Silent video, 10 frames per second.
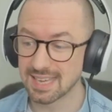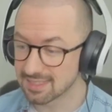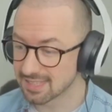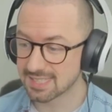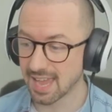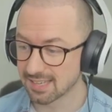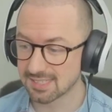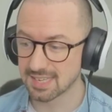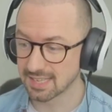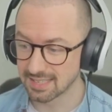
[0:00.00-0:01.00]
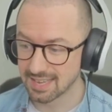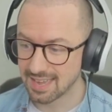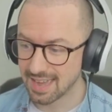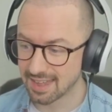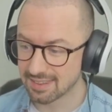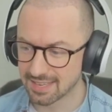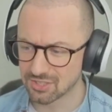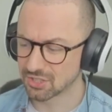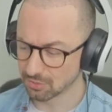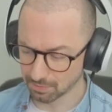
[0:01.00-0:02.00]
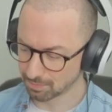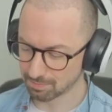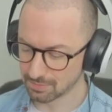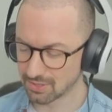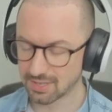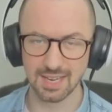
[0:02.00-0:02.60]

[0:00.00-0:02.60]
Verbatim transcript: in the texting, and then she'll look at